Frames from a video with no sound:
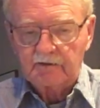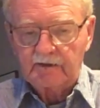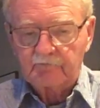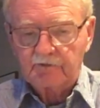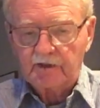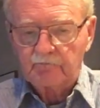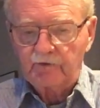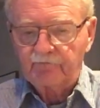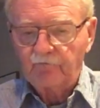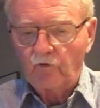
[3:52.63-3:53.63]
ever done
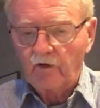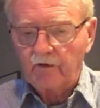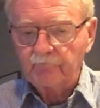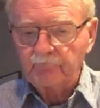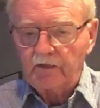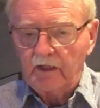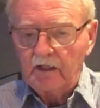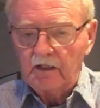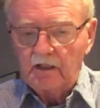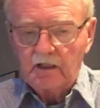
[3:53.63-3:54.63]
before.
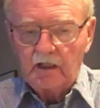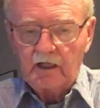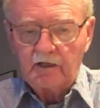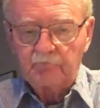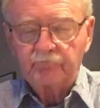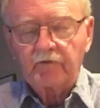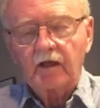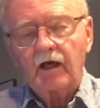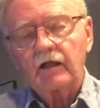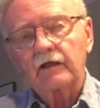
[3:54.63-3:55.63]
I
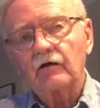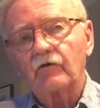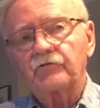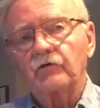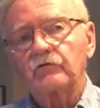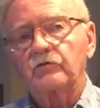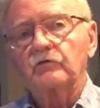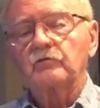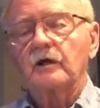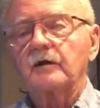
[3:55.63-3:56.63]
think also
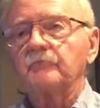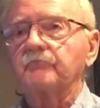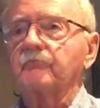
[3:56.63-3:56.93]
to,